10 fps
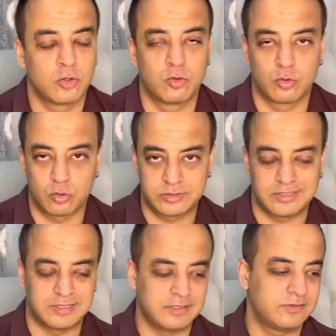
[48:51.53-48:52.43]
growth
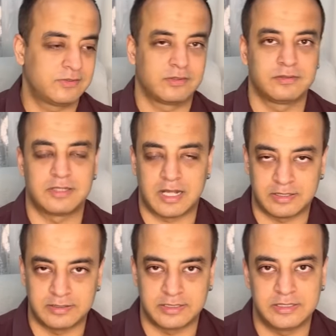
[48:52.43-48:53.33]
is
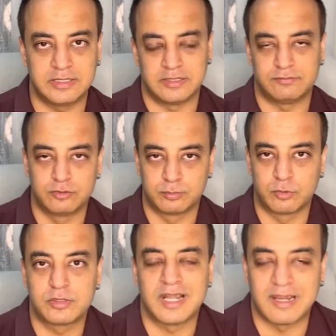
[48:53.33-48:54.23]
guaranteed if you
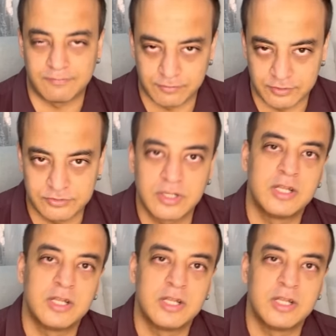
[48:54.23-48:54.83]
put efforts